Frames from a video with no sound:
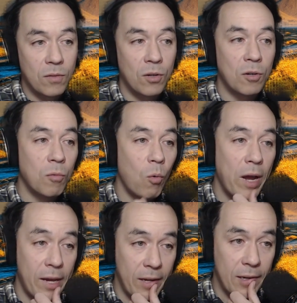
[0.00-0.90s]
her
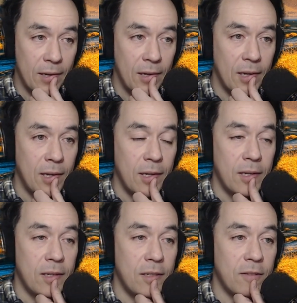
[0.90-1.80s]
way
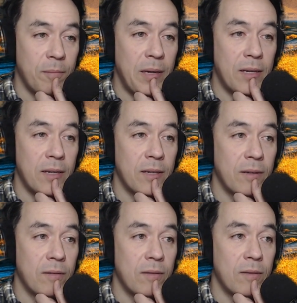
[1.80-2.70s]
of making
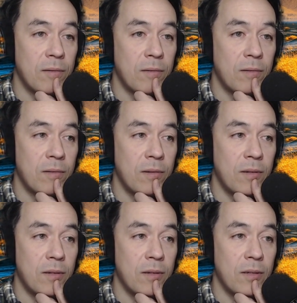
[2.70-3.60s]
it.
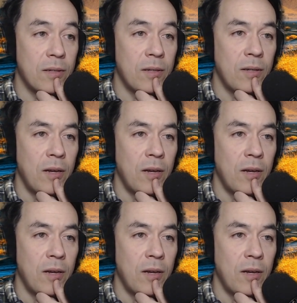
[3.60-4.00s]
Okay,